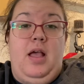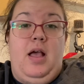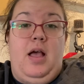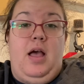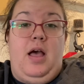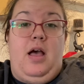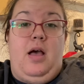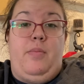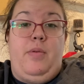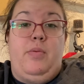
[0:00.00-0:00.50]

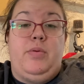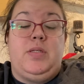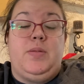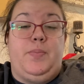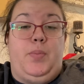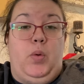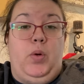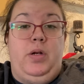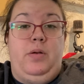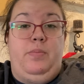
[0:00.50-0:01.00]
It was
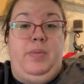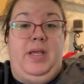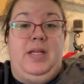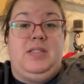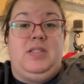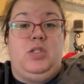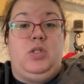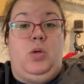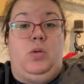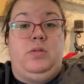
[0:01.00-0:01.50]
important
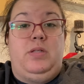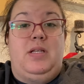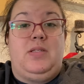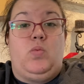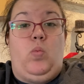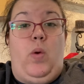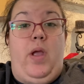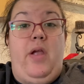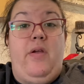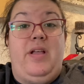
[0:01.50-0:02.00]
because it told us
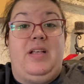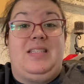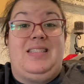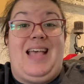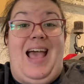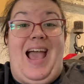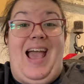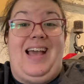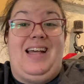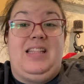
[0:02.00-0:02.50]
where
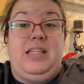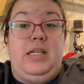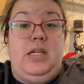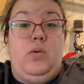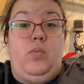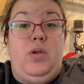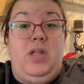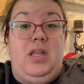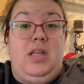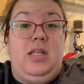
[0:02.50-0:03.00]

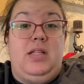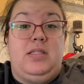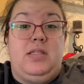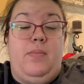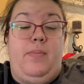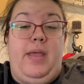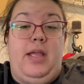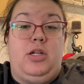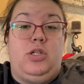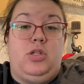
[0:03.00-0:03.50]
exactly we need to
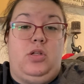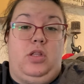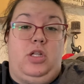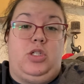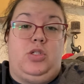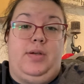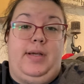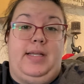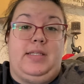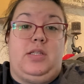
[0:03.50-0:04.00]
make sure
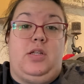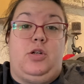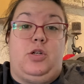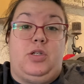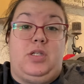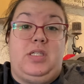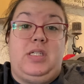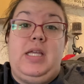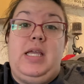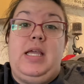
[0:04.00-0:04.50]
that you guys
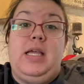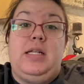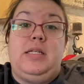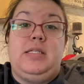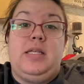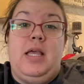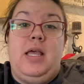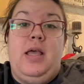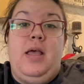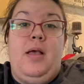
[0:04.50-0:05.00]

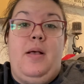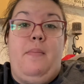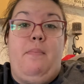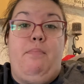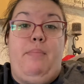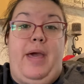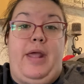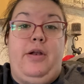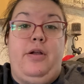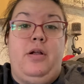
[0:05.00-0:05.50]
understand
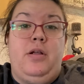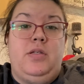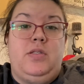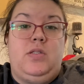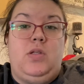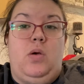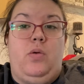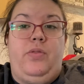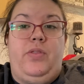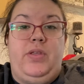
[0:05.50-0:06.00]
better.
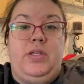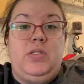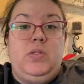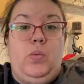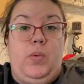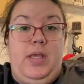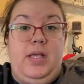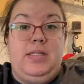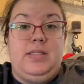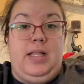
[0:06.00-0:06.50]
So this
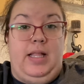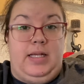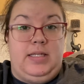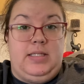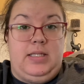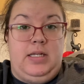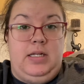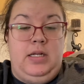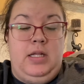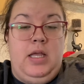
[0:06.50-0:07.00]
week's
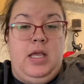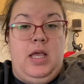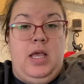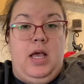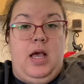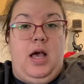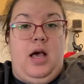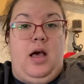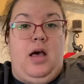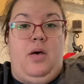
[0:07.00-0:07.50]
lesson
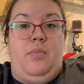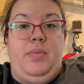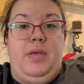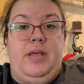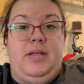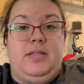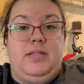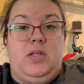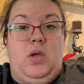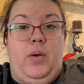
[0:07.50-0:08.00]

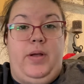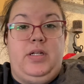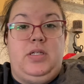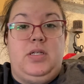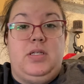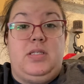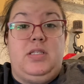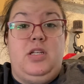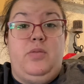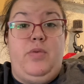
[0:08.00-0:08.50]
is going
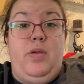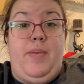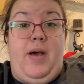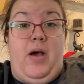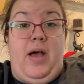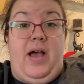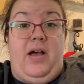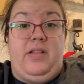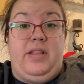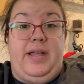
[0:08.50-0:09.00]
to still be
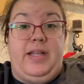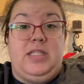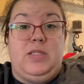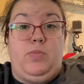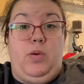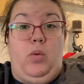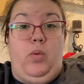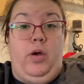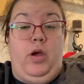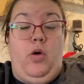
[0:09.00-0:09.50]
about outlines,
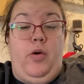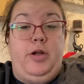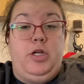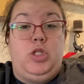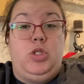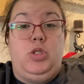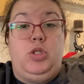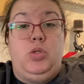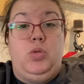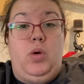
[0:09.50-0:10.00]
but we're going
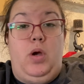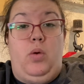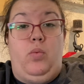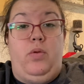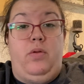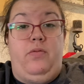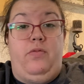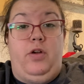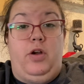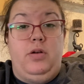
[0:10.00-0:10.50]
to do a
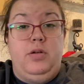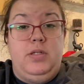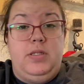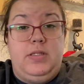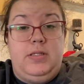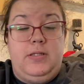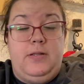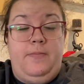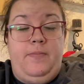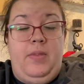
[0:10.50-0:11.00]

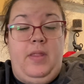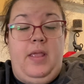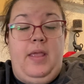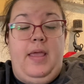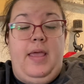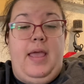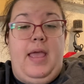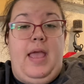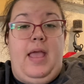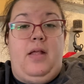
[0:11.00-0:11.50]
reverse,
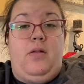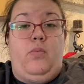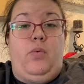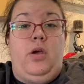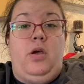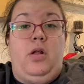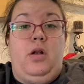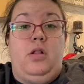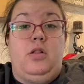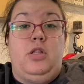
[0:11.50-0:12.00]
and
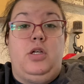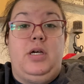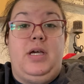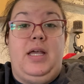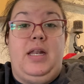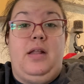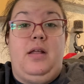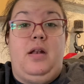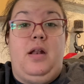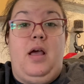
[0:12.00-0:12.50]
we're going to look
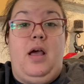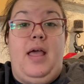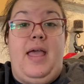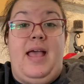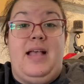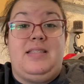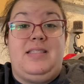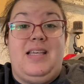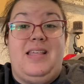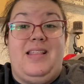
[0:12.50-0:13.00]
at an
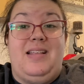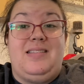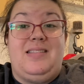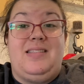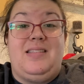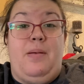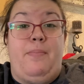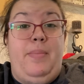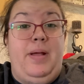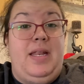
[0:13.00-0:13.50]
essay that
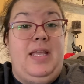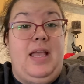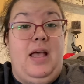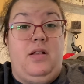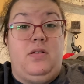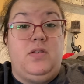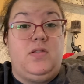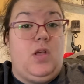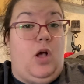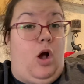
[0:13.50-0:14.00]
somebody
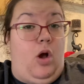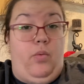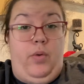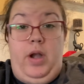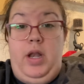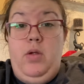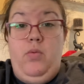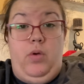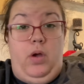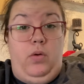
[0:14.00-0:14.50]
else
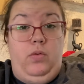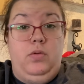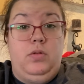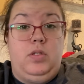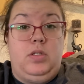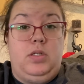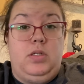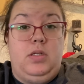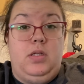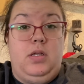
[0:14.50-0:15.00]
already wrote.